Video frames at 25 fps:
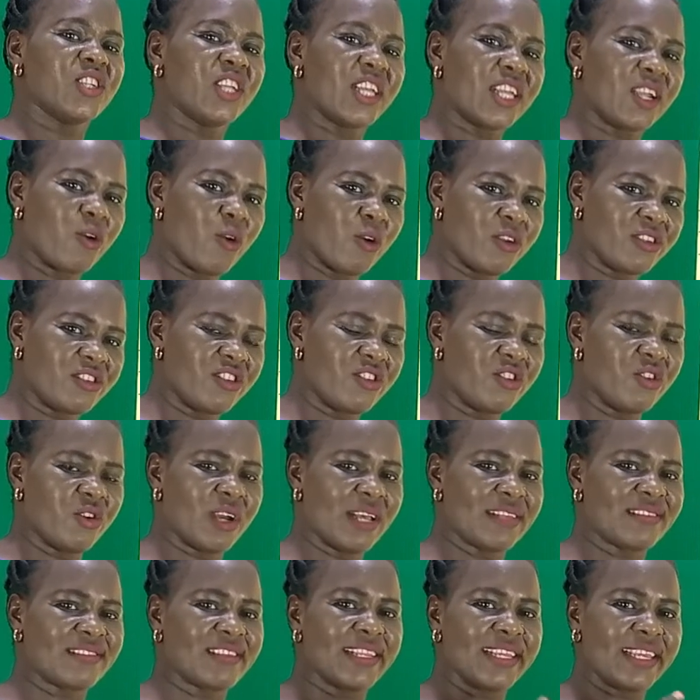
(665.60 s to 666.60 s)
she
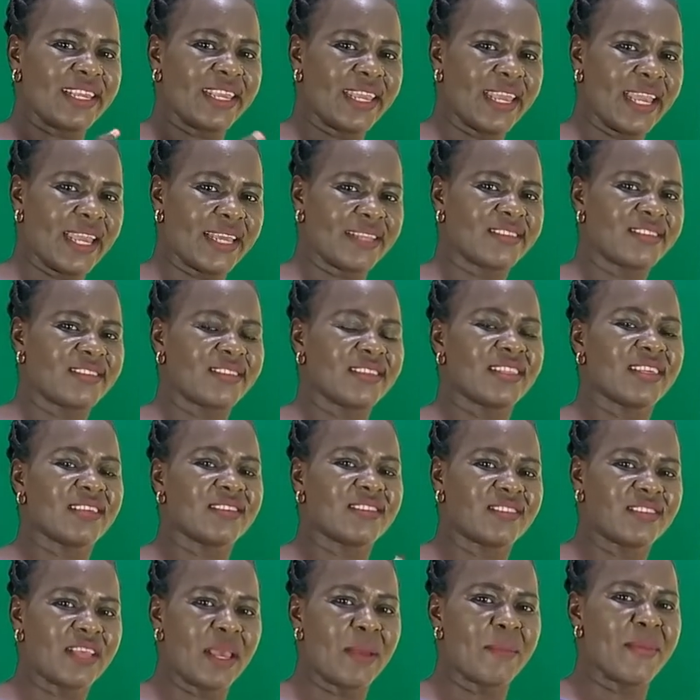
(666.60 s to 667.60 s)
continuously gets the
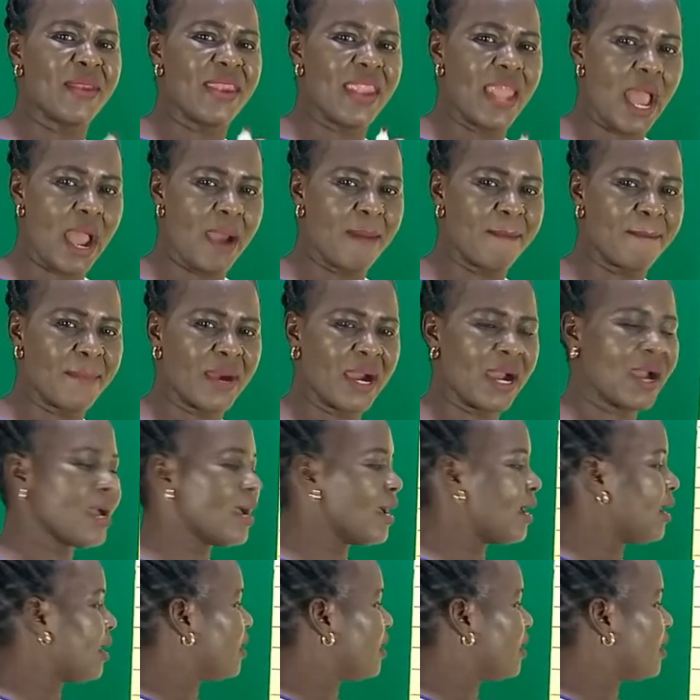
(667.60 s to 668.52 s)
same number.